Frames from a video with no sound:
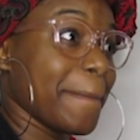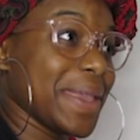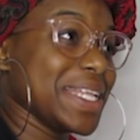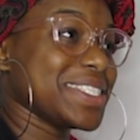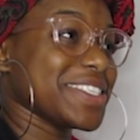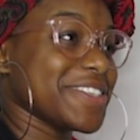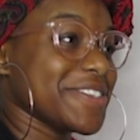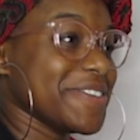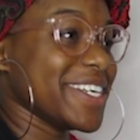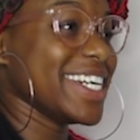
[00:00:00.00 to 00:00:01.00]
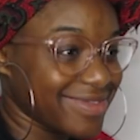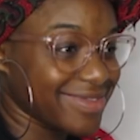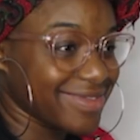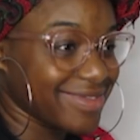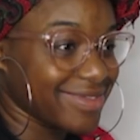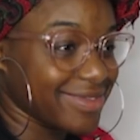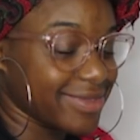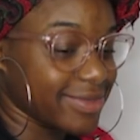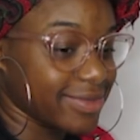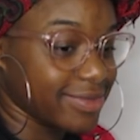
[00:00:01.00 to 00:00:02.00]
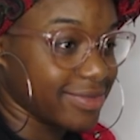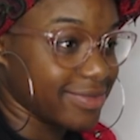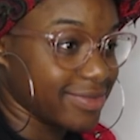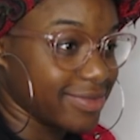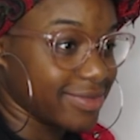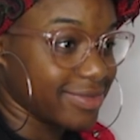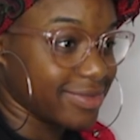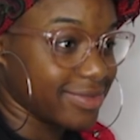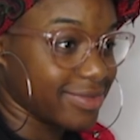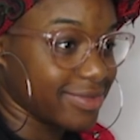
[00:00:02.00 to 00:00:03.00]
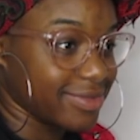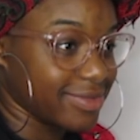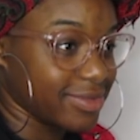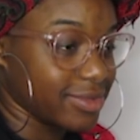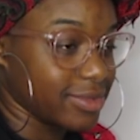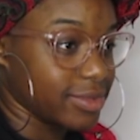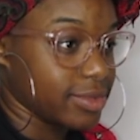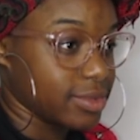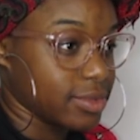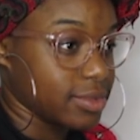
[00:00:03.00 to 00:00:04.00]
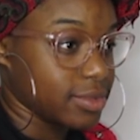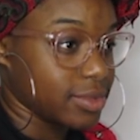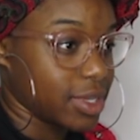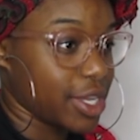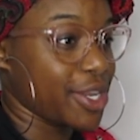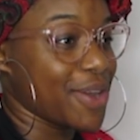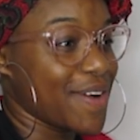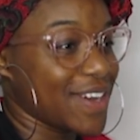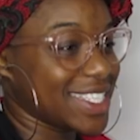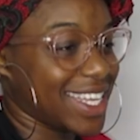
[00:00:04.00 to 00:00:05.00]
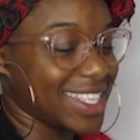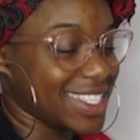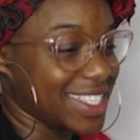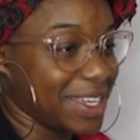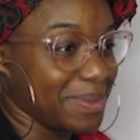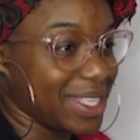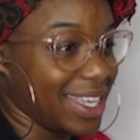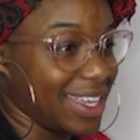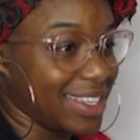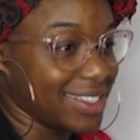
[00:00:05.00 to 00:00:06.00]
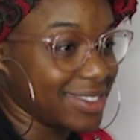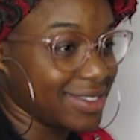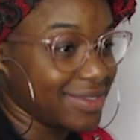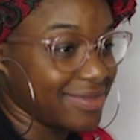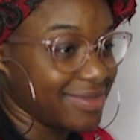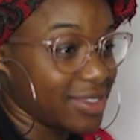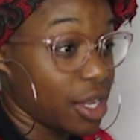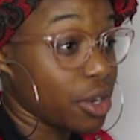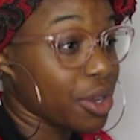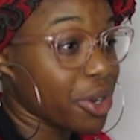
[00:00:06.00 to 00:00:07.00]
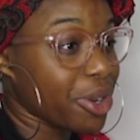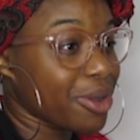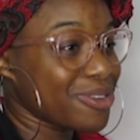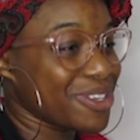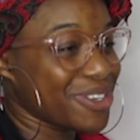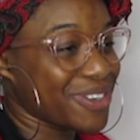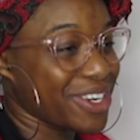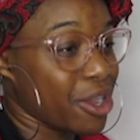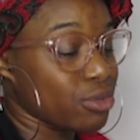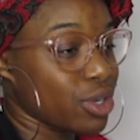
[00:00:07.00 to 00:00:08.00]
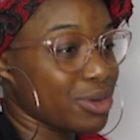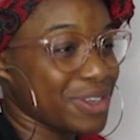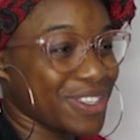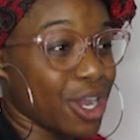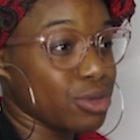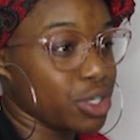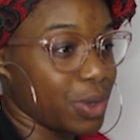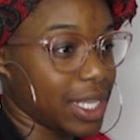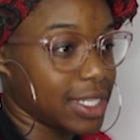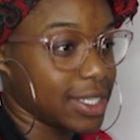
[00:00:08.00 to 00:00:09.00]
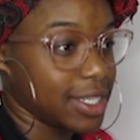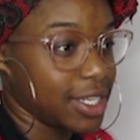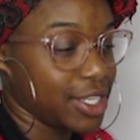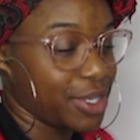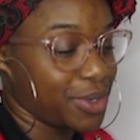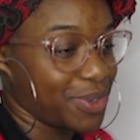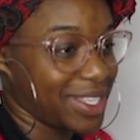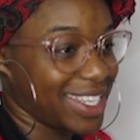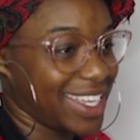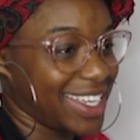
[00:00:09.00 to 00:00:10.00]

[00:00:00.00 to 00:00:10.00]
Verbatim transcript: Me too. Same thing uh, Jay-Z and Beyonce be putting up. No, it's not the same Oh, thing. look like this. Some Oh no no no! Don't do it! No, don't do it! Don't do it! Don't do it!